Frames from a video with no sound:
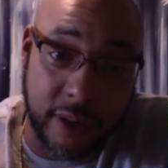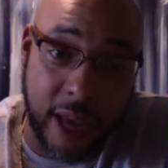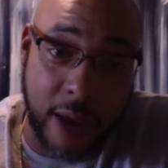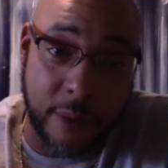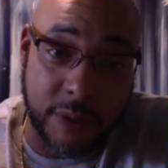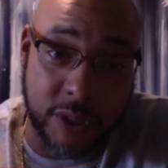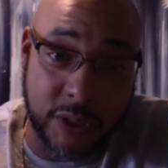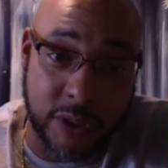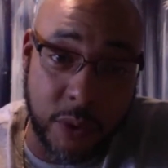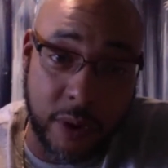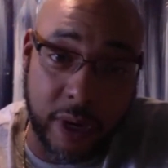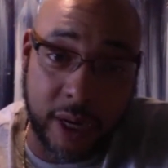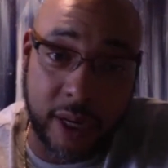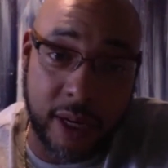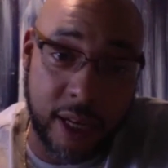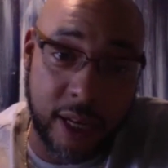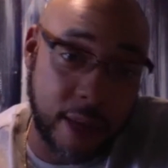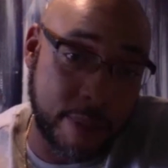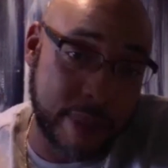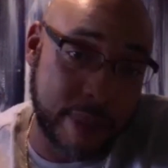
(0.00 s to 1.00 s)
I was doing a
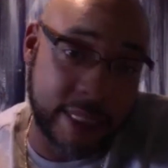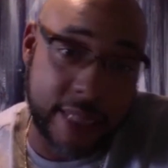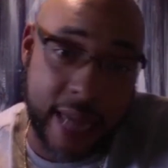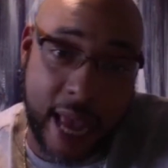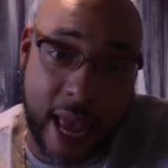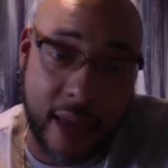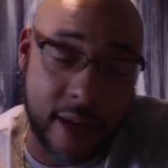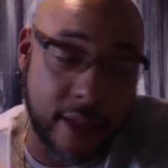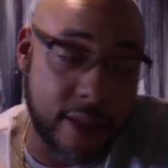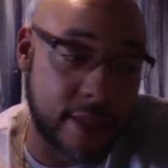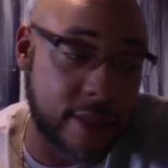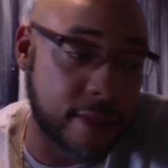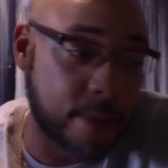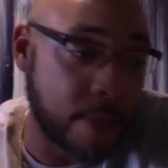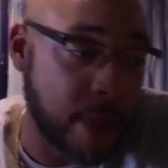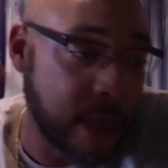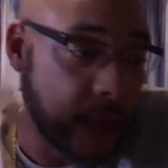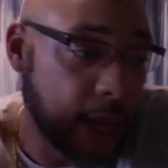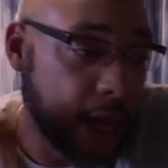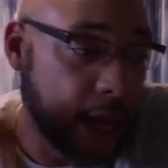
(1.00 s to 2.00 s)
club in Dallas,
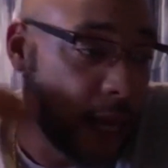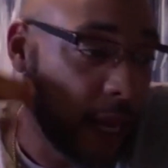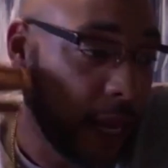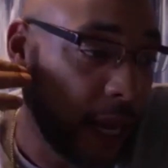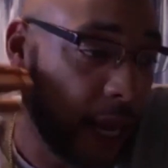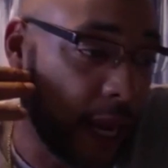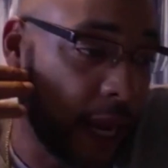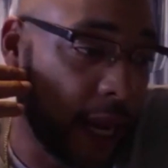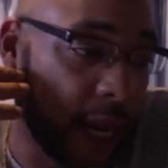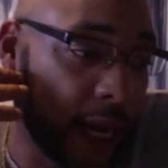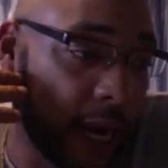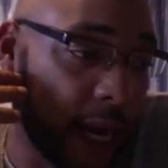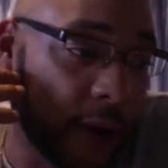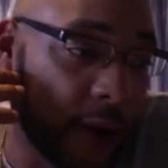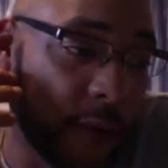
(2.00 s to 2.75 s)
and I